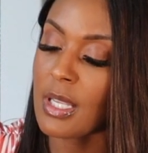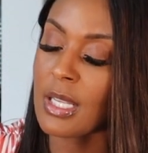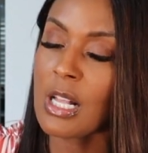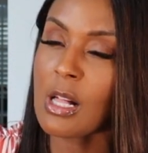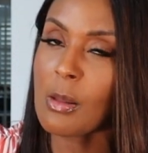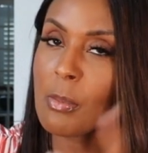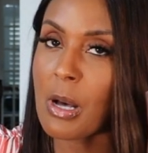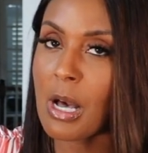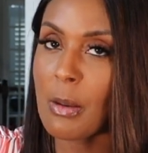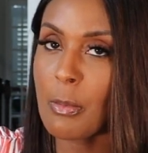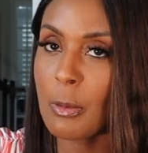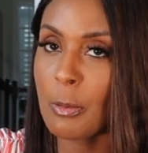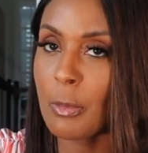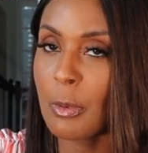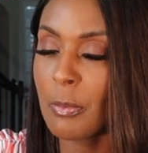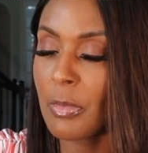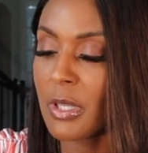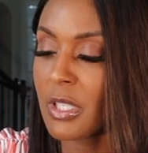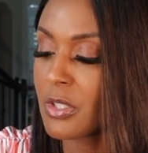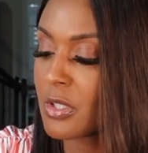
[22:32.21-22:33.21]
And I'll pop up
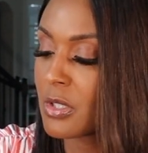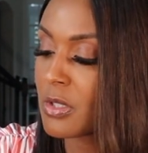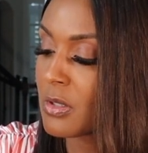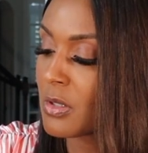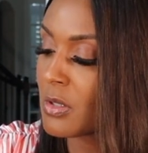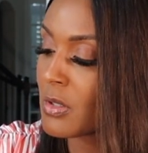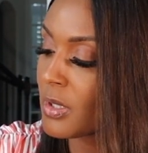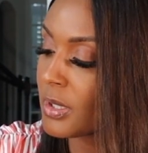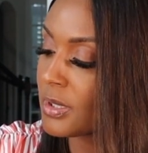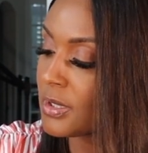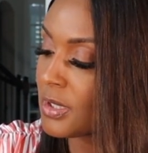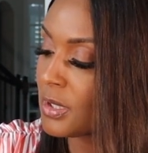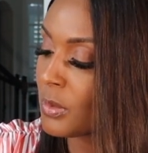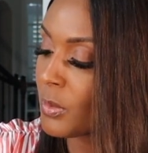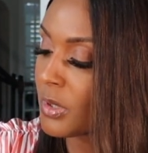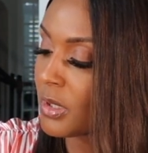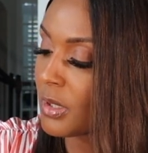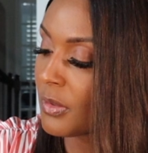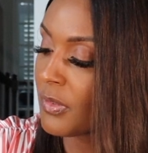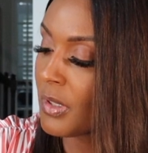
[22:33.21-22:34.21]
a picture so you can see
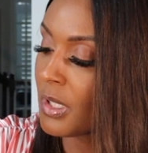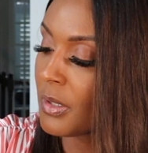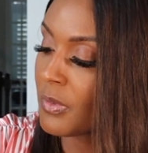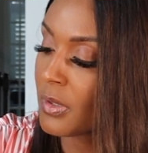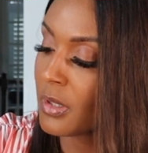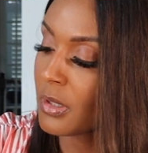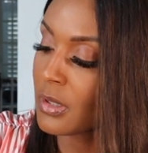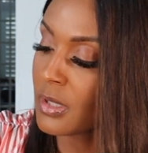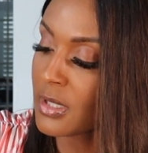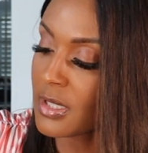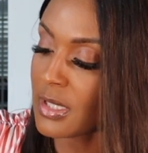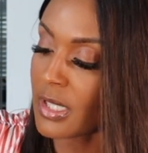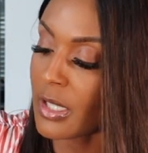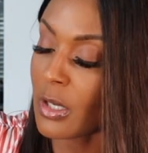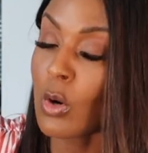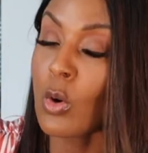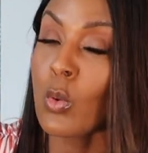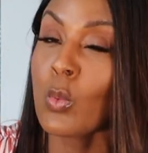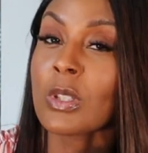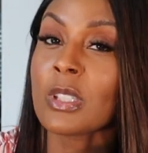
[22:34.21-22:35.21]
what the favorite looks
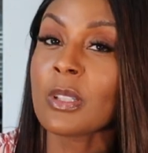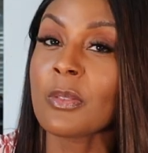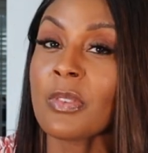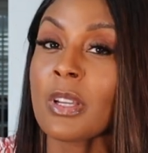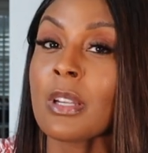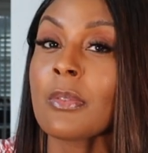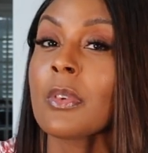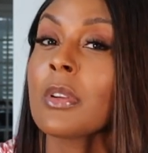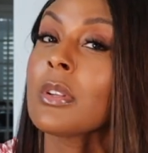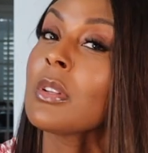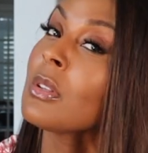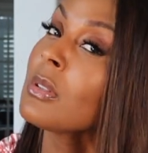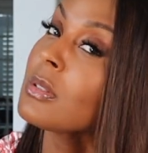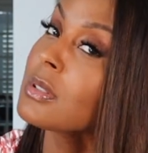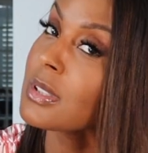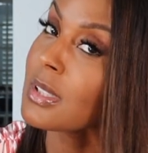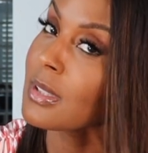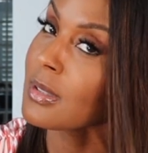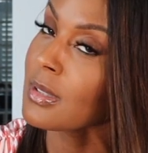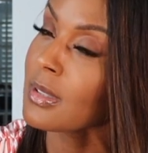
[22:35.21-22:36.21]
like or what the favorite
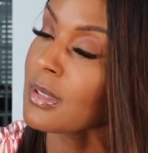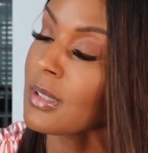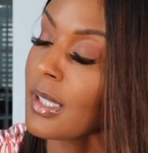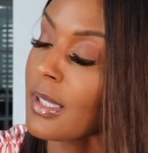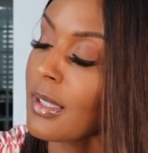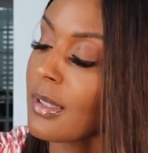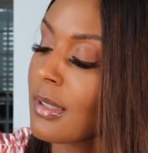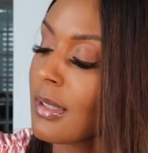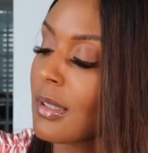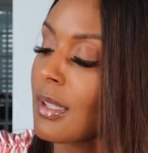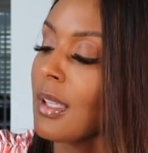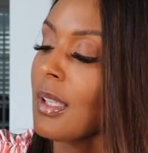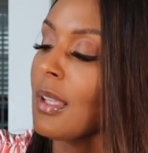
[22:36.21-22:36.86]
used to look like.